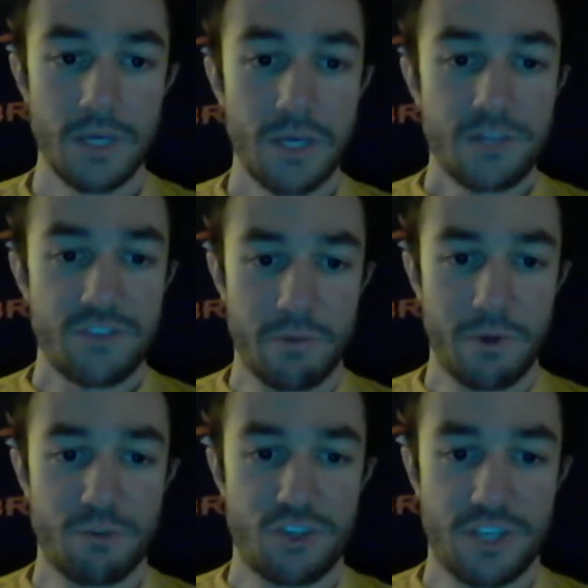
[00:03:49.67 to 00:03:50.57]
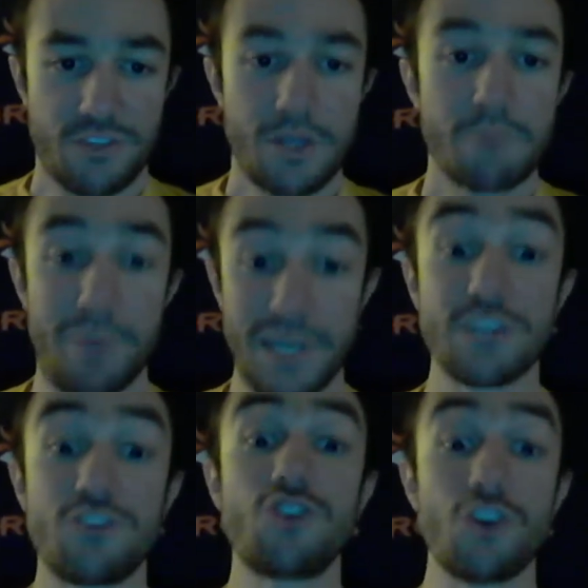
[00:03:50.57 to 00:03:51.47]
Tip number 6,
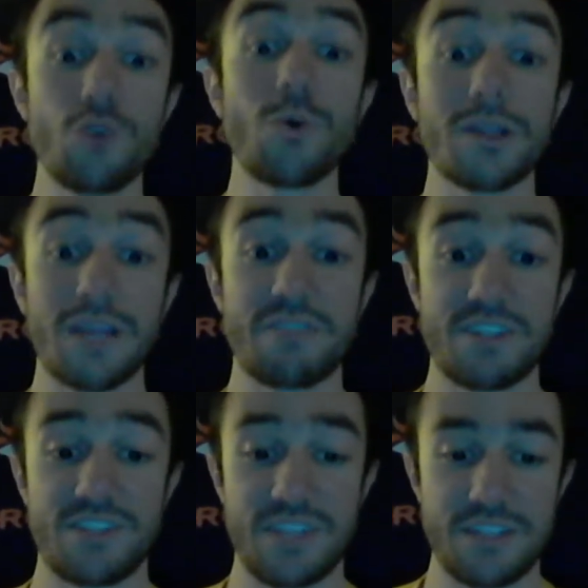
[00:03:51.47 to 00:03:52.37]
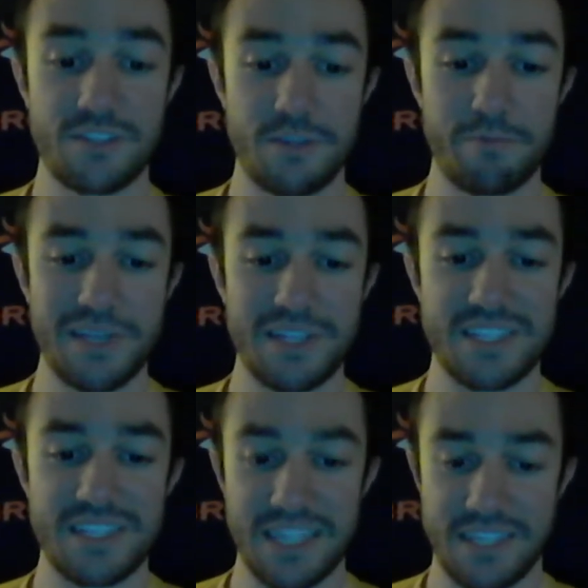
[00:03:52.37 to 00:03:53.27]
pick 2 11 seeds to beat
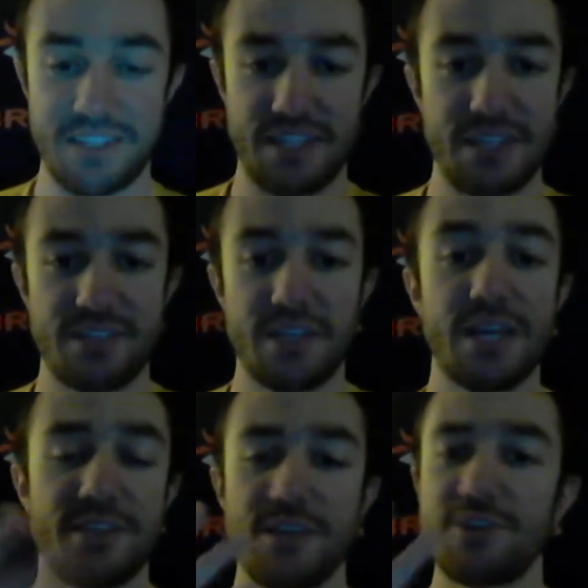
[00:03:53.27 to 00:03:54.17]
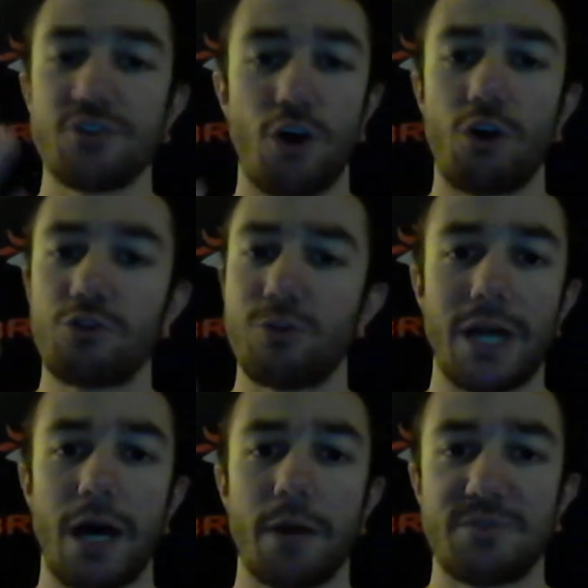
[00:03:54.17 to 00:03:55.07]
6 seeds. This is also an
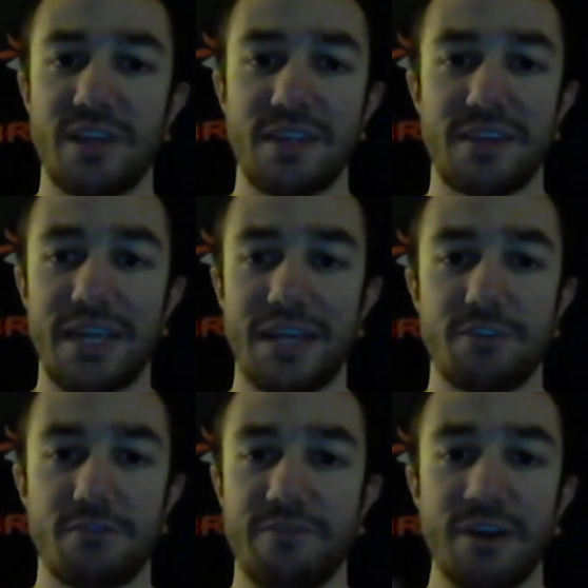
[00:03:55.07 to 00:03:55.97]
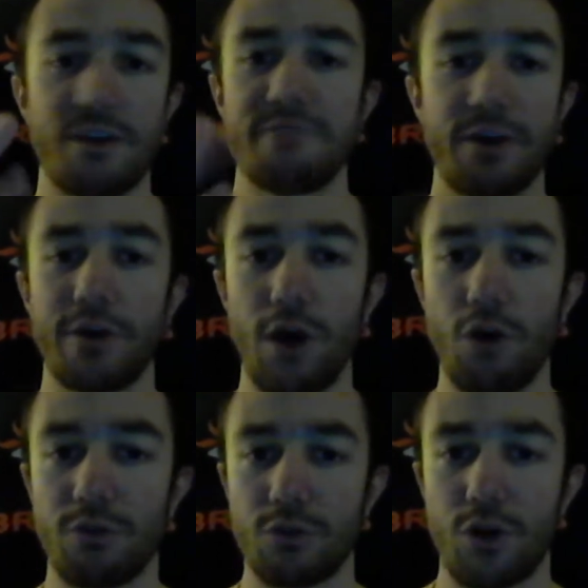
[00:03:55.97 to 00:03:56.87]
upset that is very, very
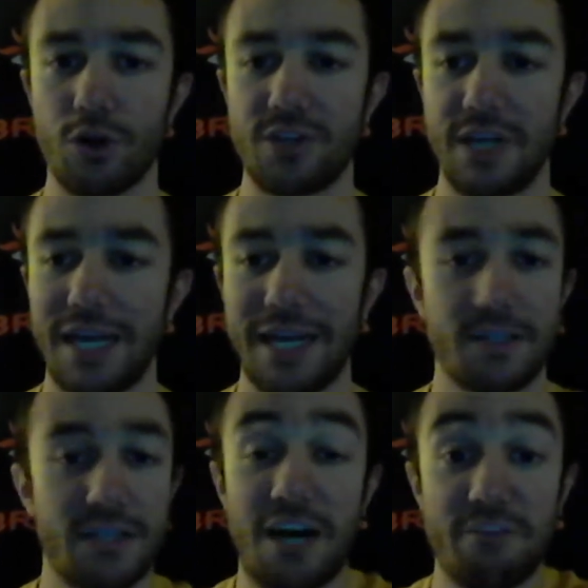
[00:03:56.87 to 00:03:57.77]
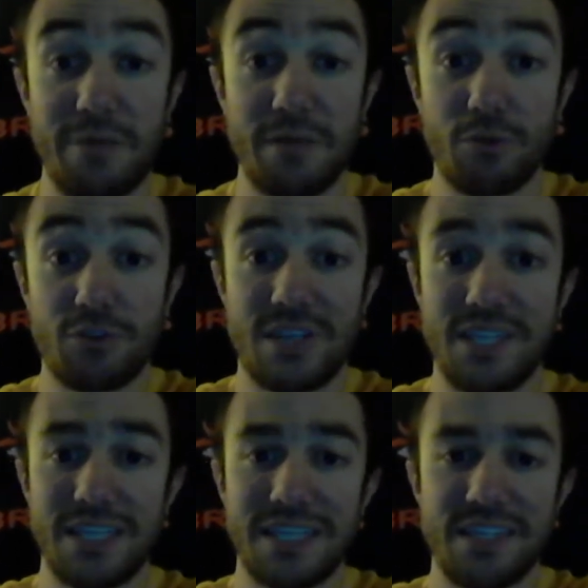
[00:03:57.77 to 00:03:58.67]
overlooked, and a lot of people tend
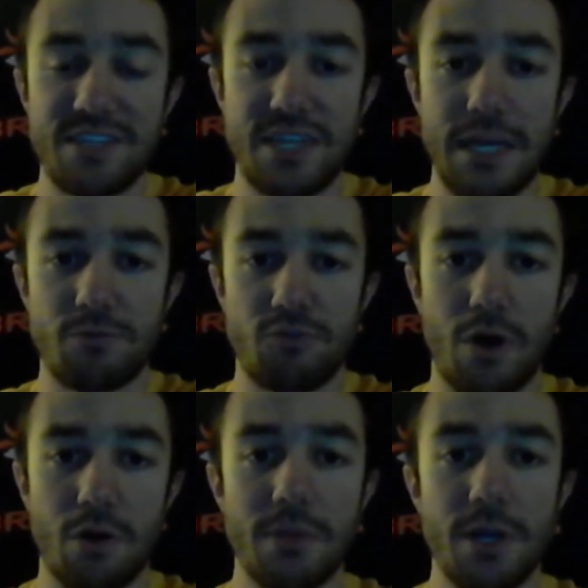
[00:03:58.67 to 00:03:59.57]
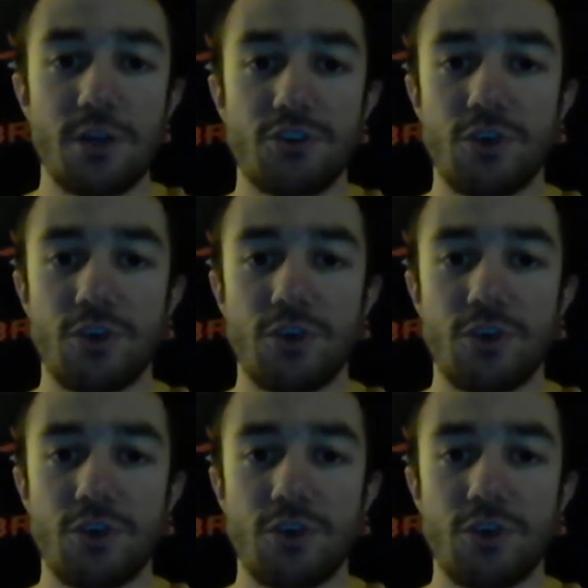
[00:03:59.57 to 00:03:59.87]
to get these games wrong. So